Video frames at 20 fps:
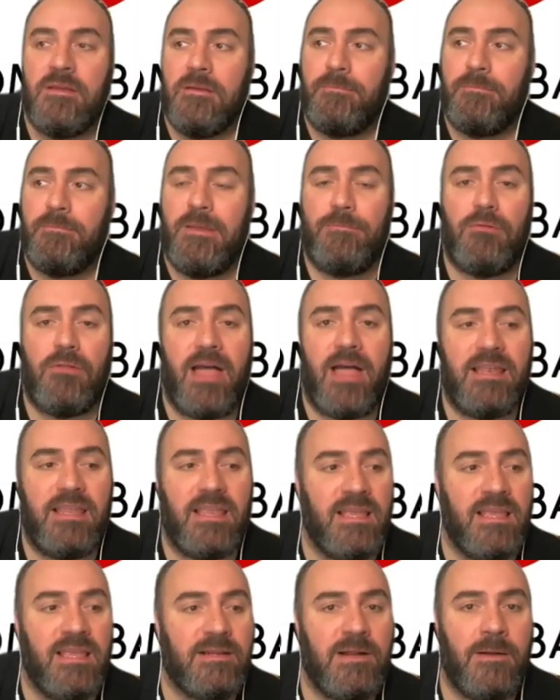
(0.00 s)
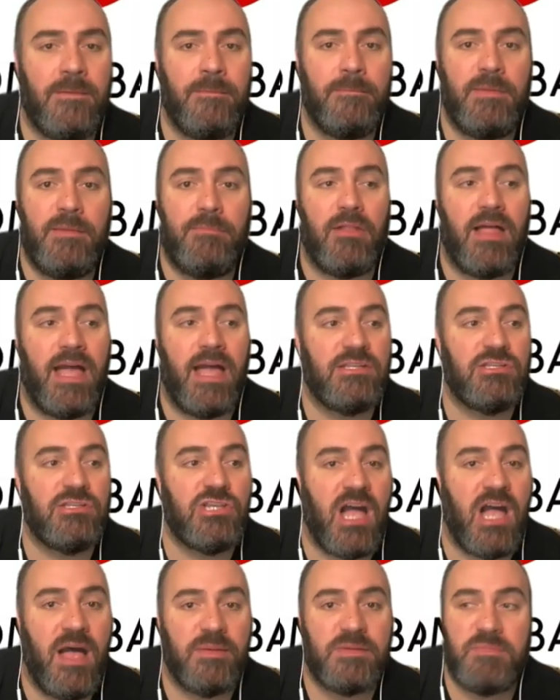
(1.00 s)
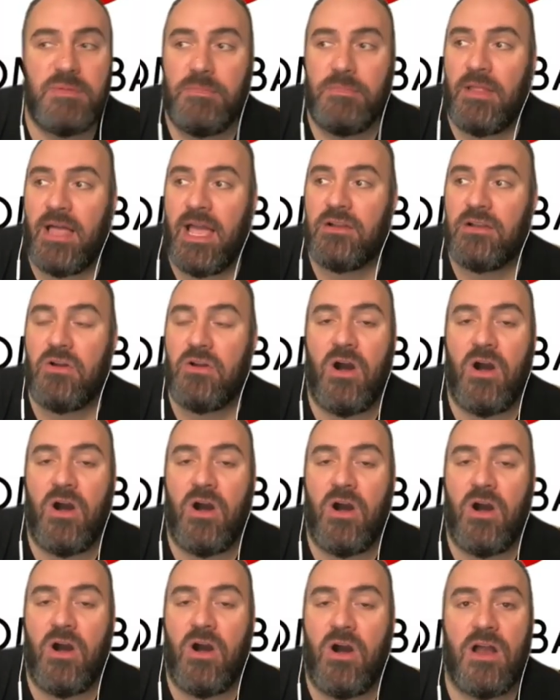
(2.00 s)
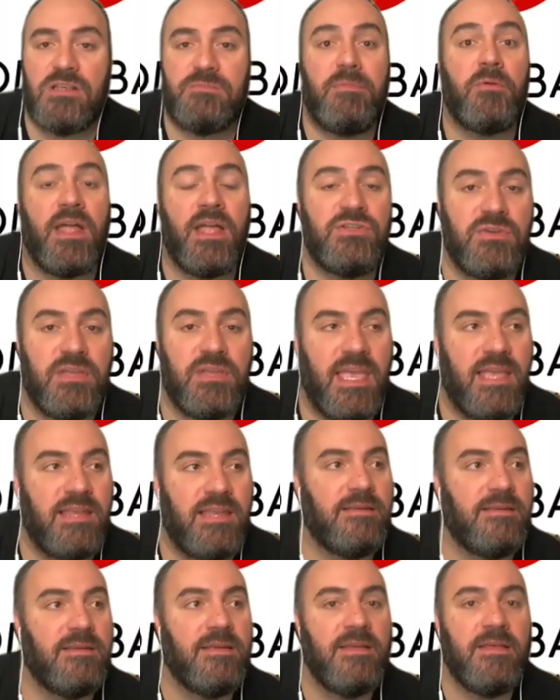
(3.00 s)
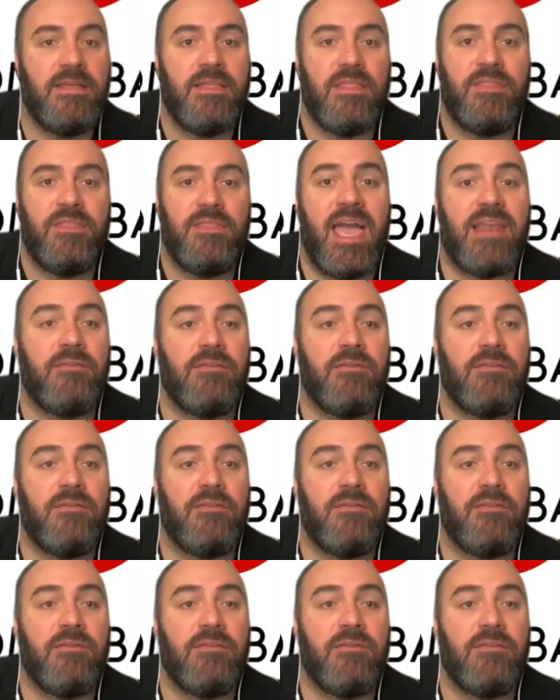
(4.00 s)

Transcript: people had income, people had jobs, people had cars, people were educated. They